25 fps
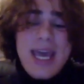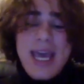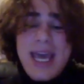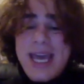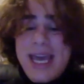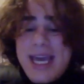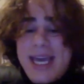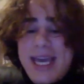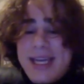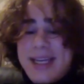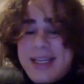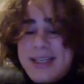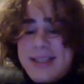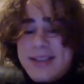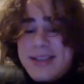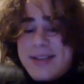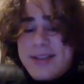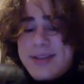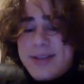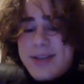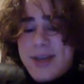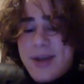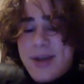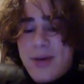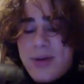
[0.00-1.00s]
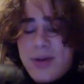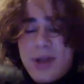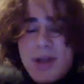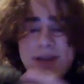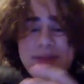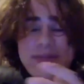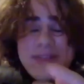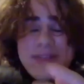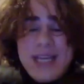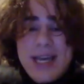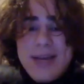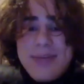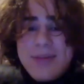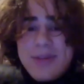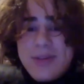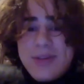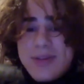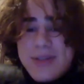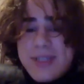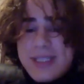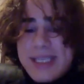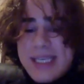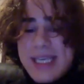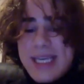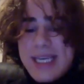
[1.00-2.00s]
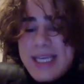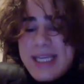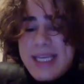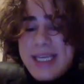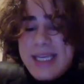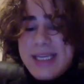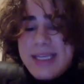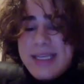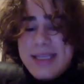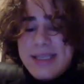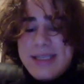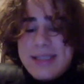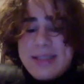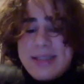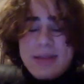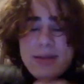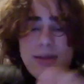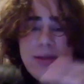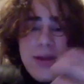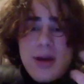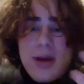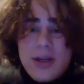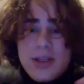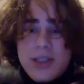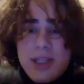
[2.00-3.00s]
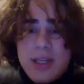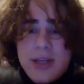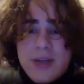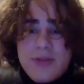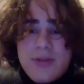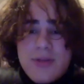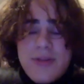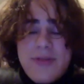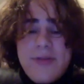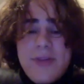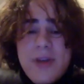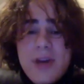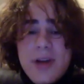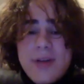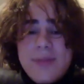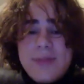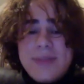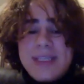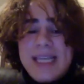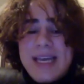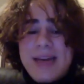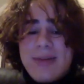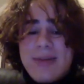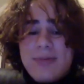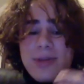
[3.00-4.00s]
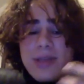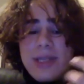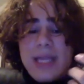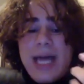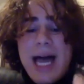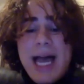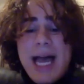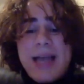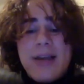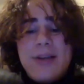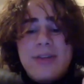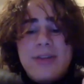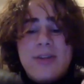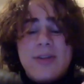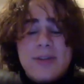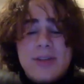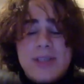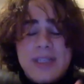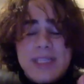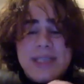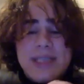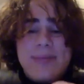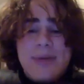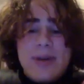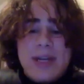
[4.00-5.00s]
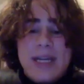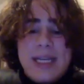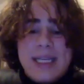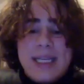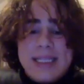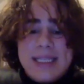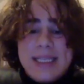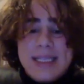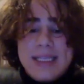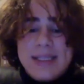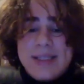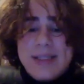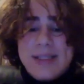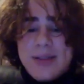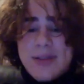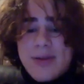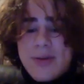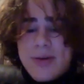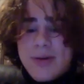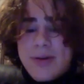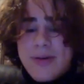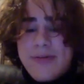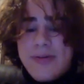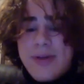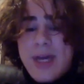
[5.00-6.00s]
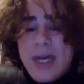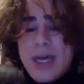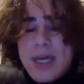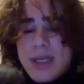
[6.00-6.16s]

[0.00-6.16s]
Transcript: And so a lot of times you'll see these large luxury firms that rely on those experiences to sort of